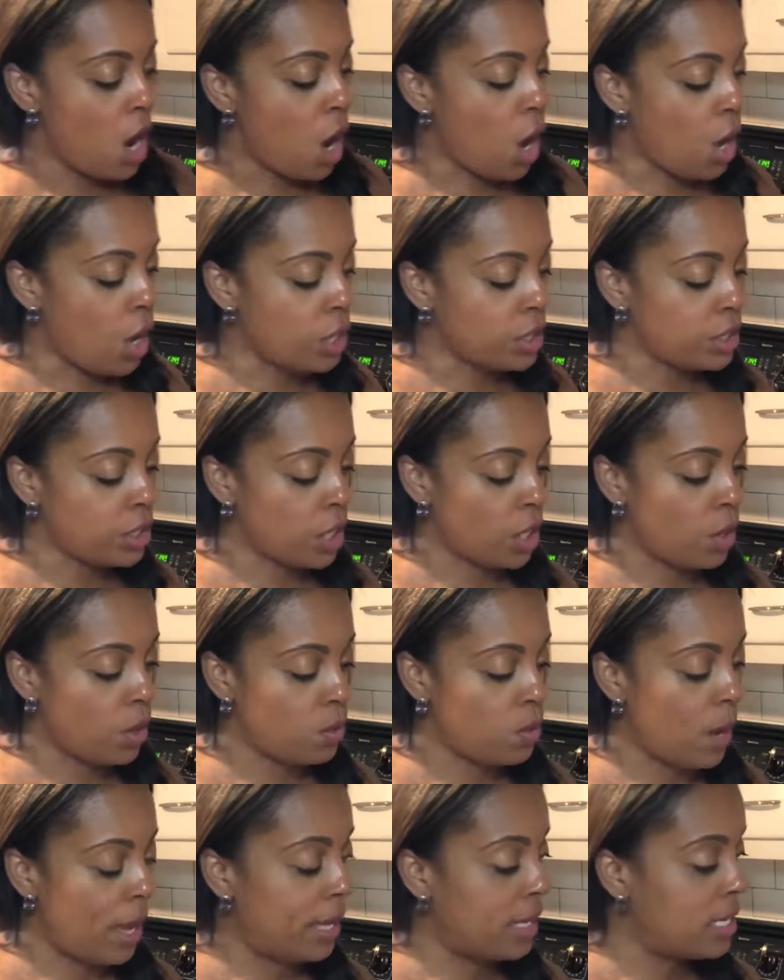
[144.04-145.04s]

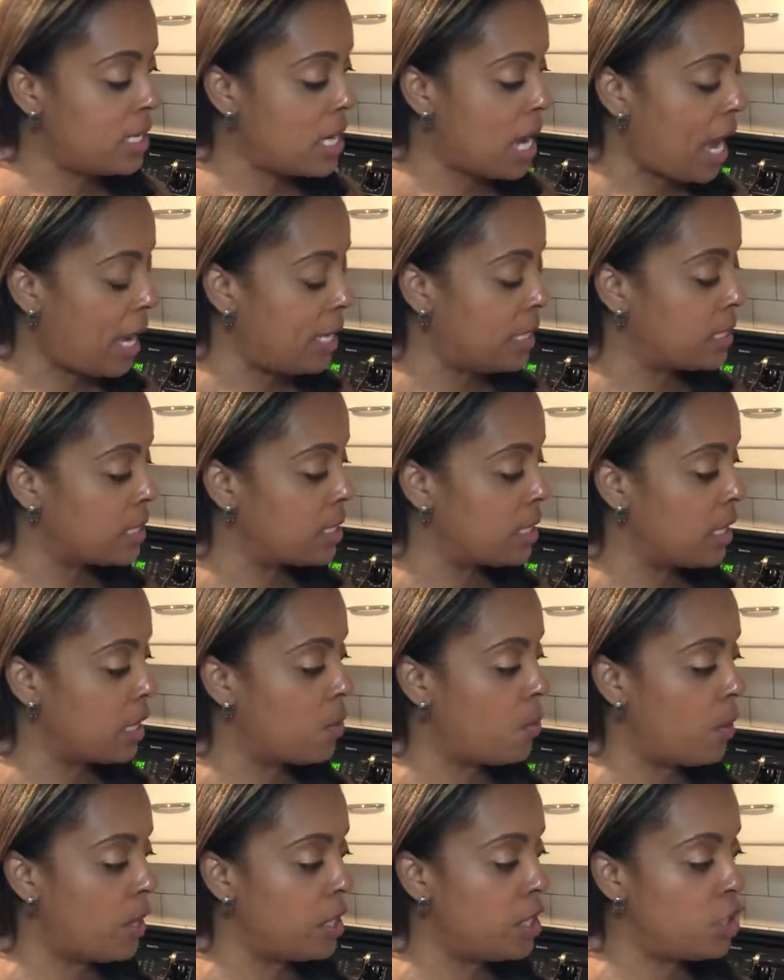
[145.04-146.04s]
Also, a nice
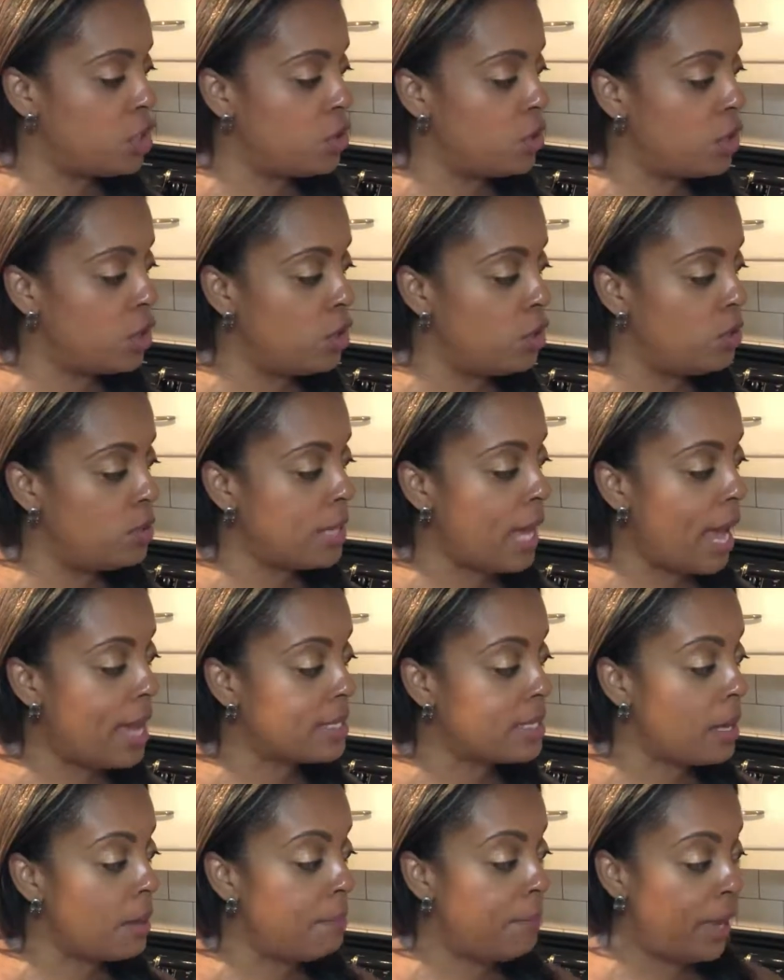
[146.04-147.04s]
liquid that you can use as
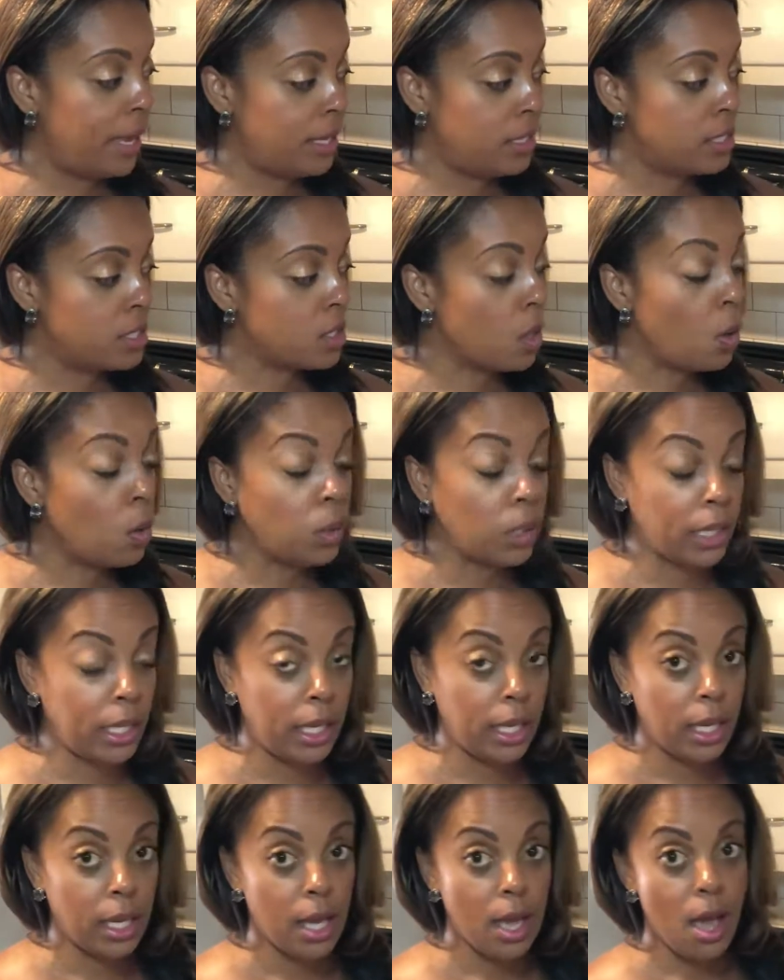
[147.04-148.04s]
a base
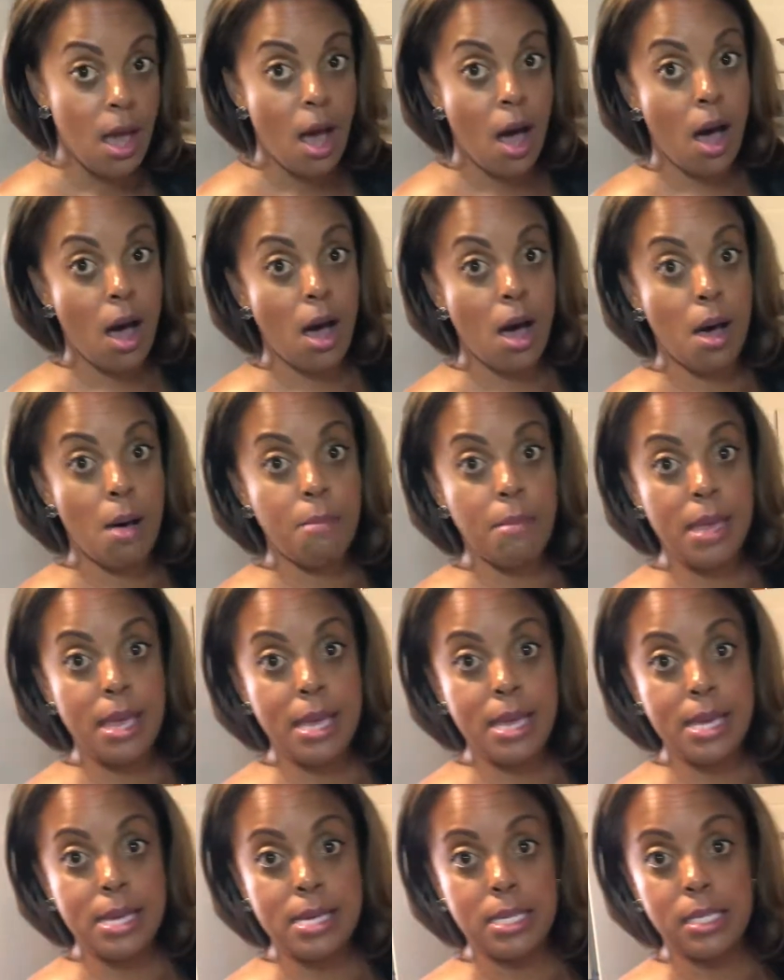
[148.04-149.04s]
solely
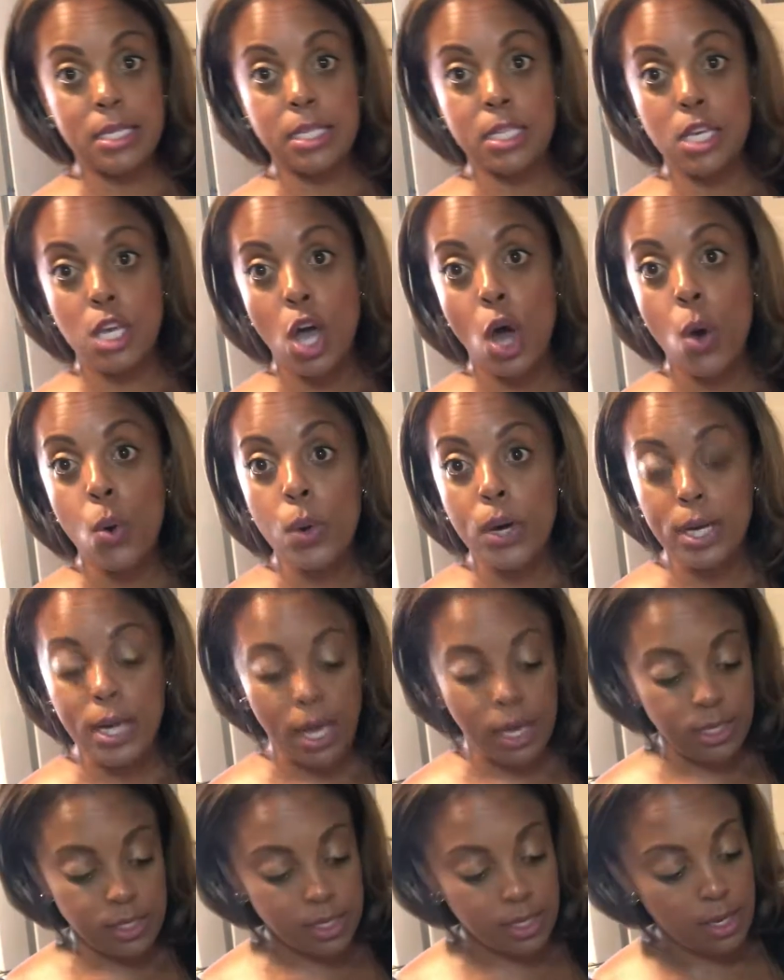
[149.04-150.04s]
is
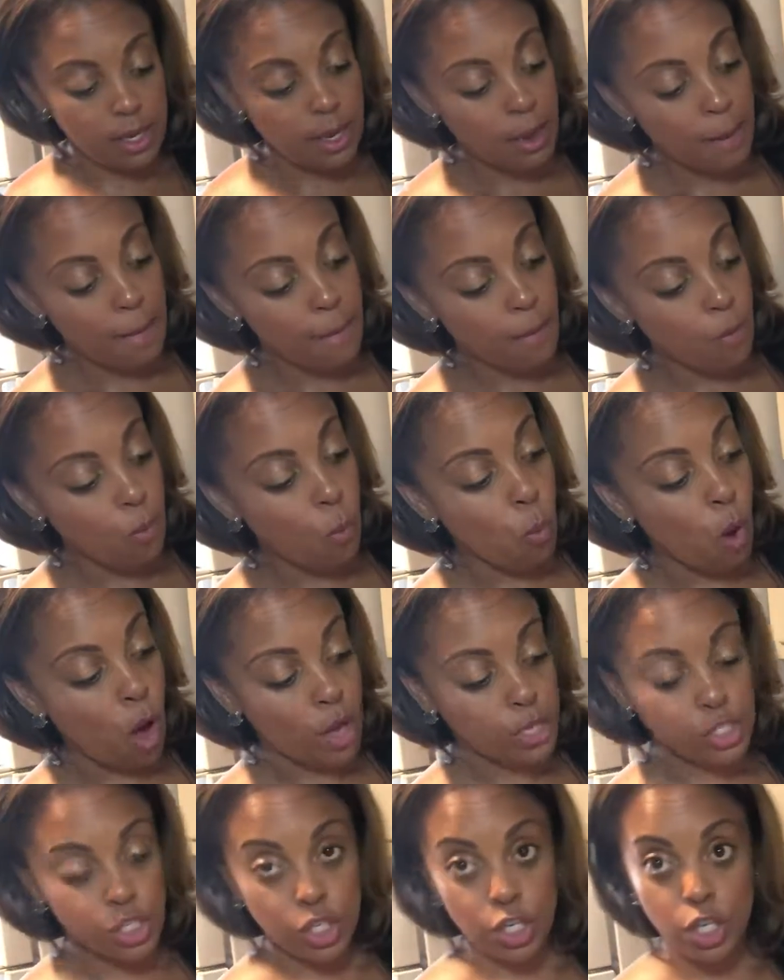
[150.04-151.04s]
coconut
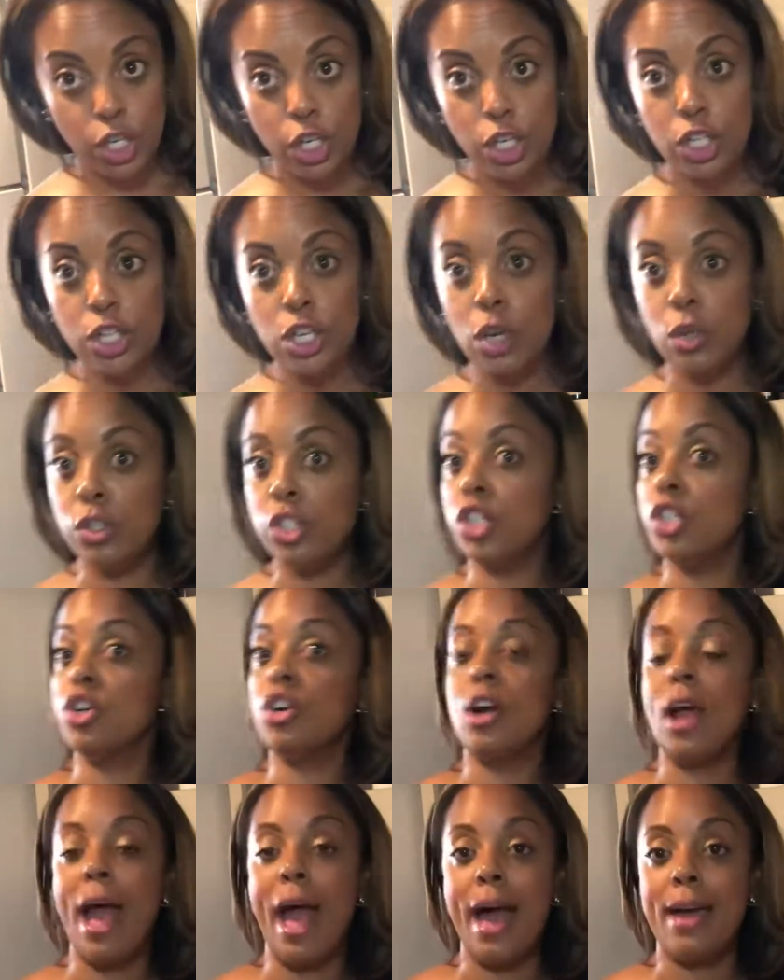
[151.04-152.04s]
water. No
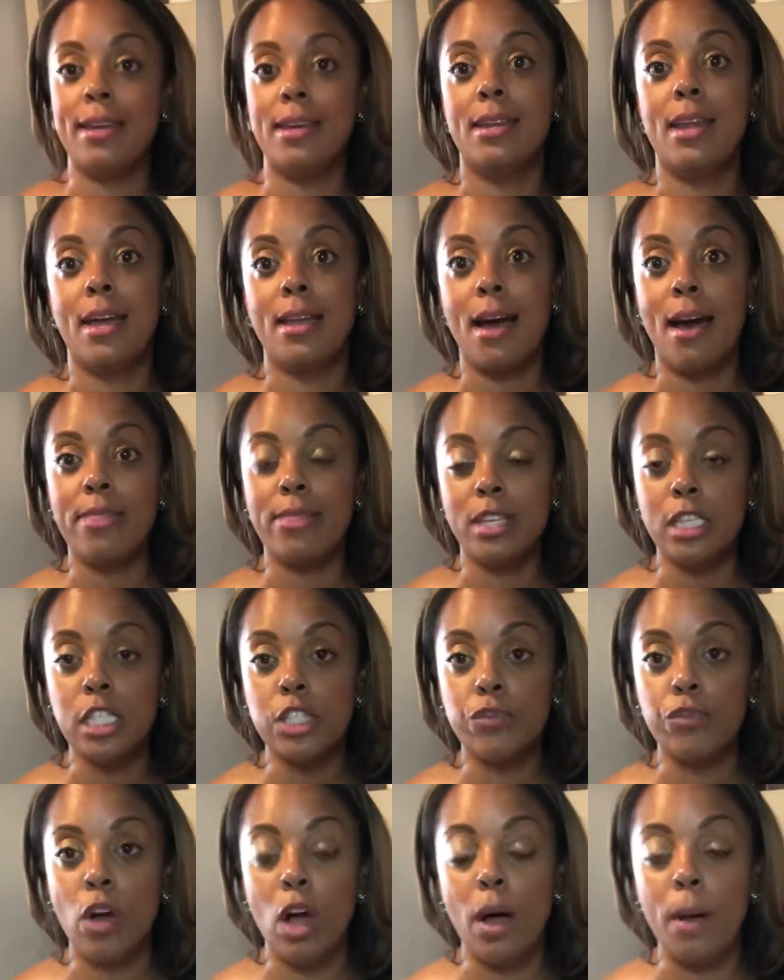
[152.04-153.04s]
sugar added. I got this
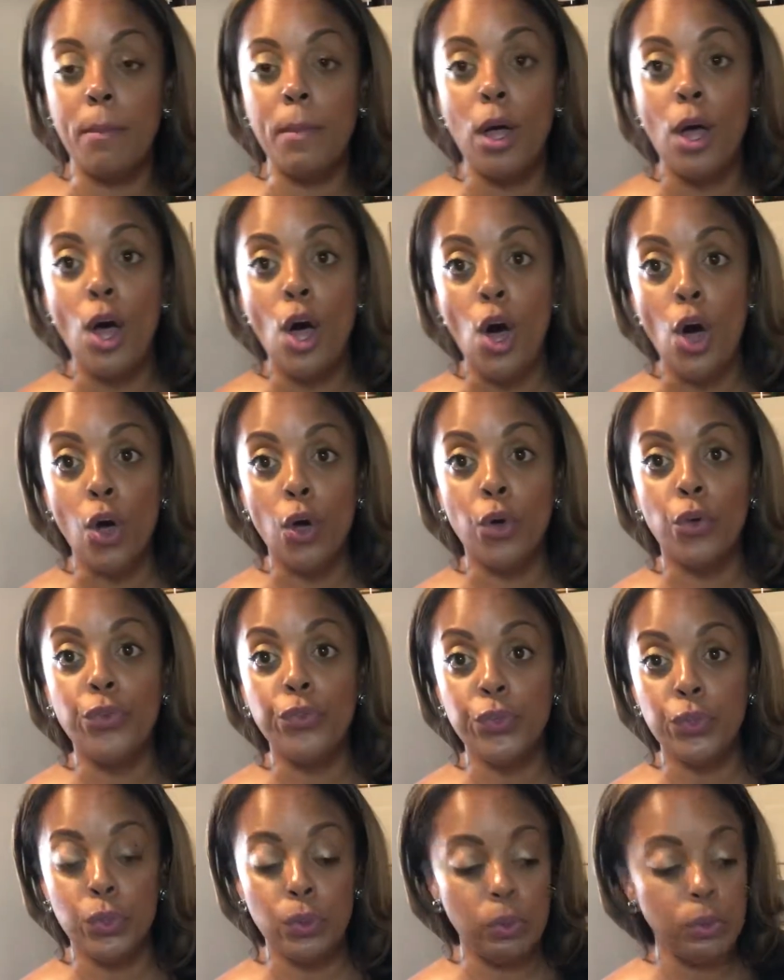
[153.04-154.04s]
from Whole
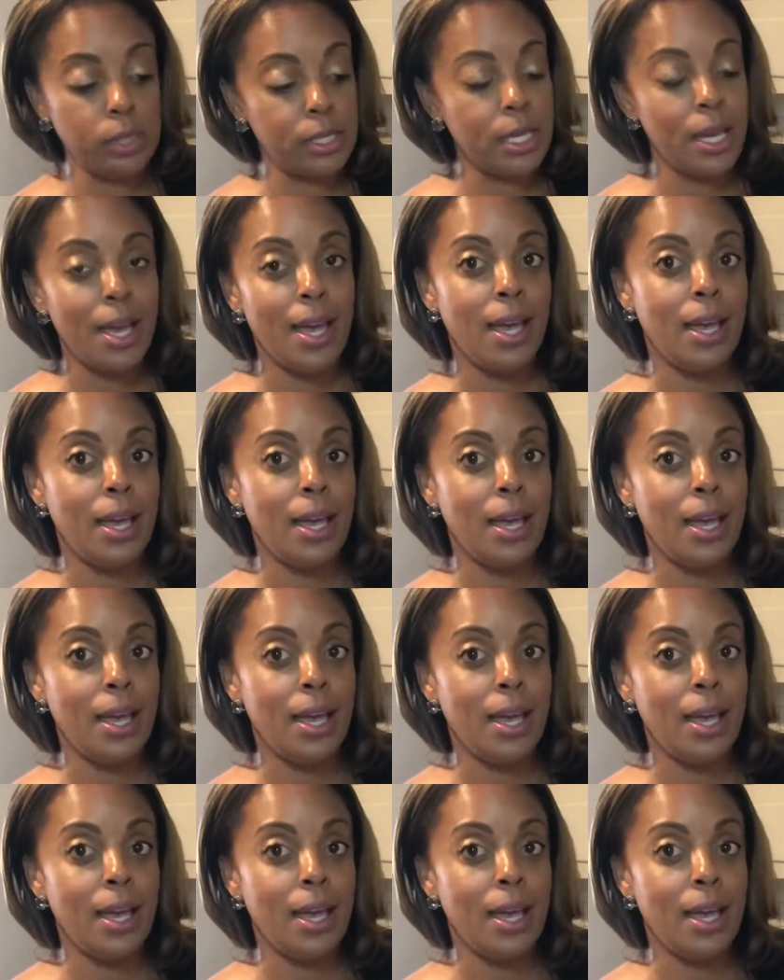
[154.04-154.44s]
Foods.